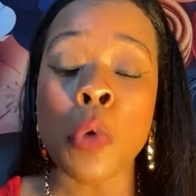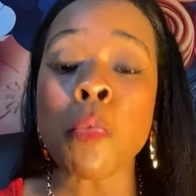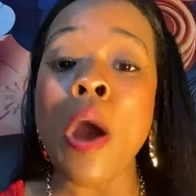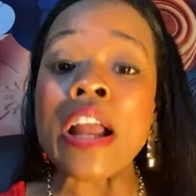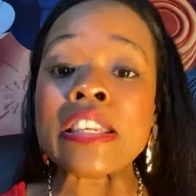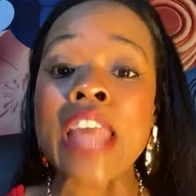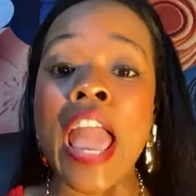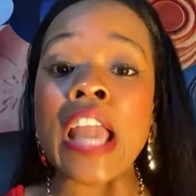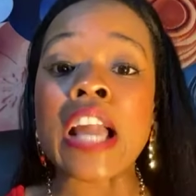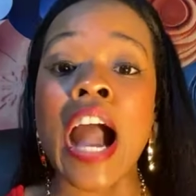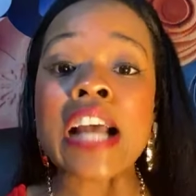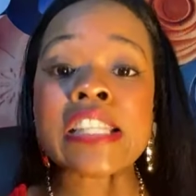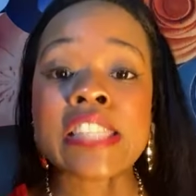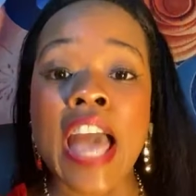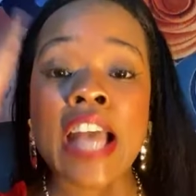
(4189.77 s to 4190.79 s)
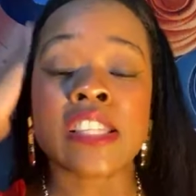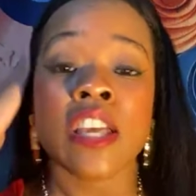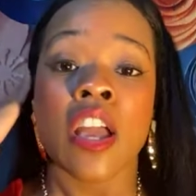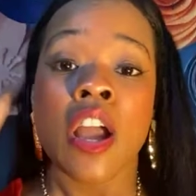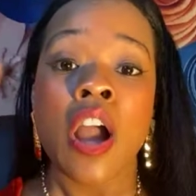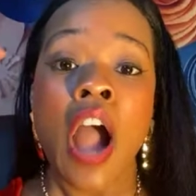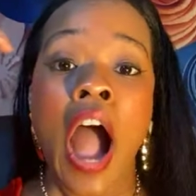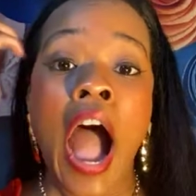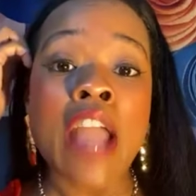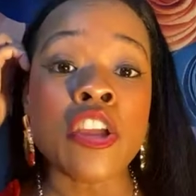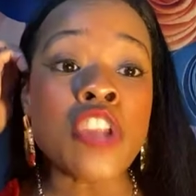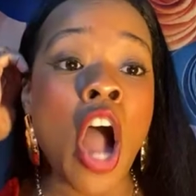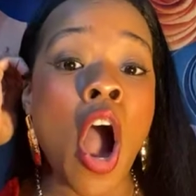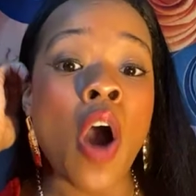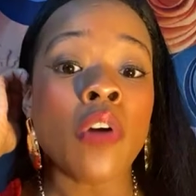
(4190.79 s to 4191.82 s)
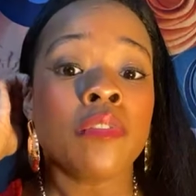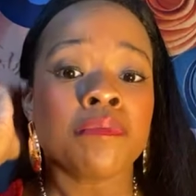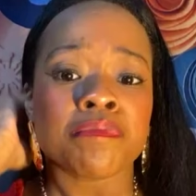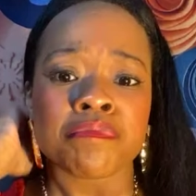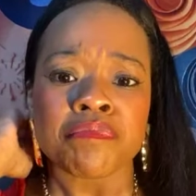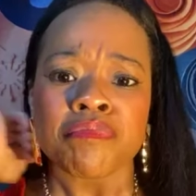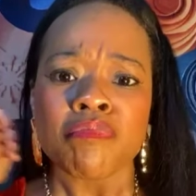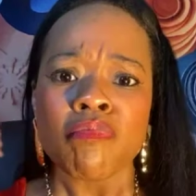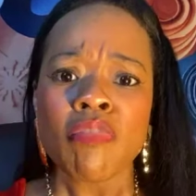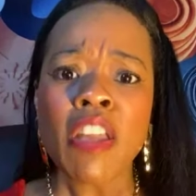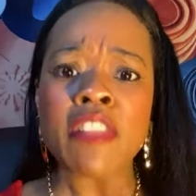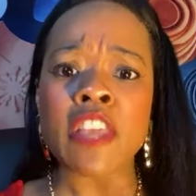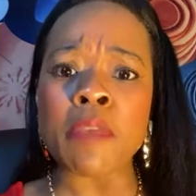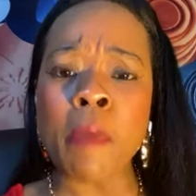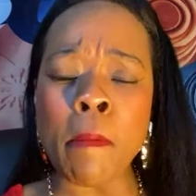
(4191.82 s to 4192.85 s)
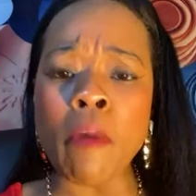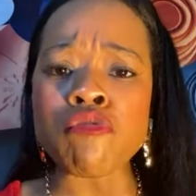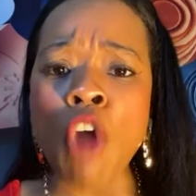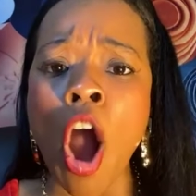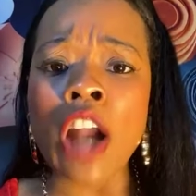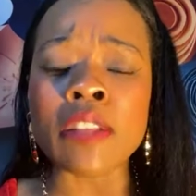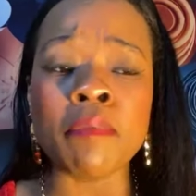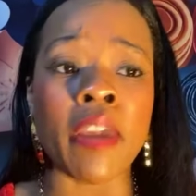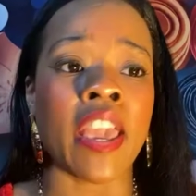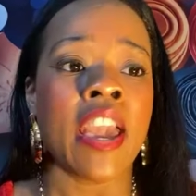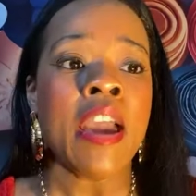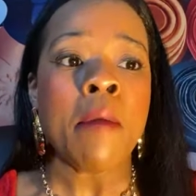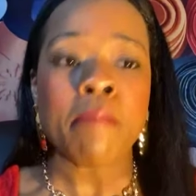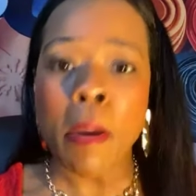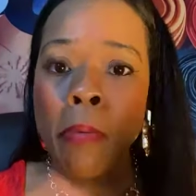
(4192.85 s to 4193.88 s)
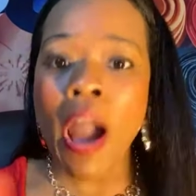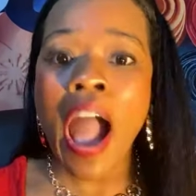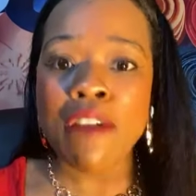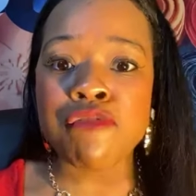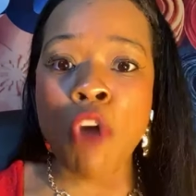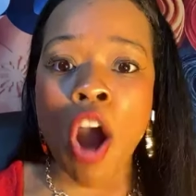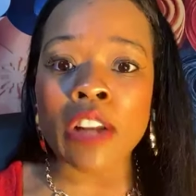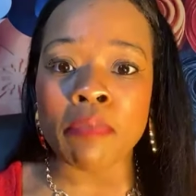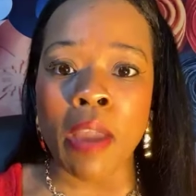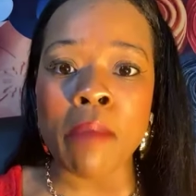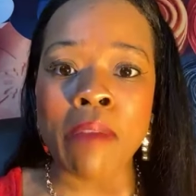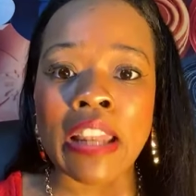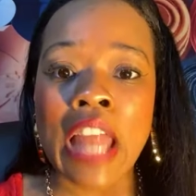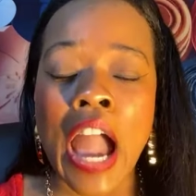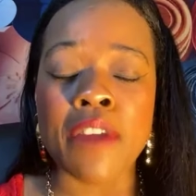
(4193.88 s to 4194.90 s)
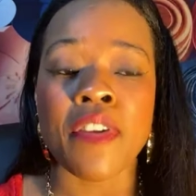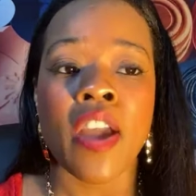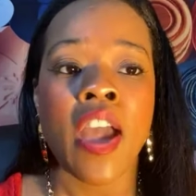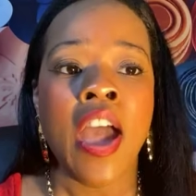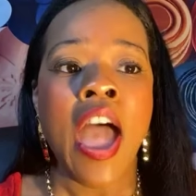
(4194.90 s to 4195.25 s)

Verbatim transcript: To one day, God says, you know, these people wronged me. People have wronged me in my life.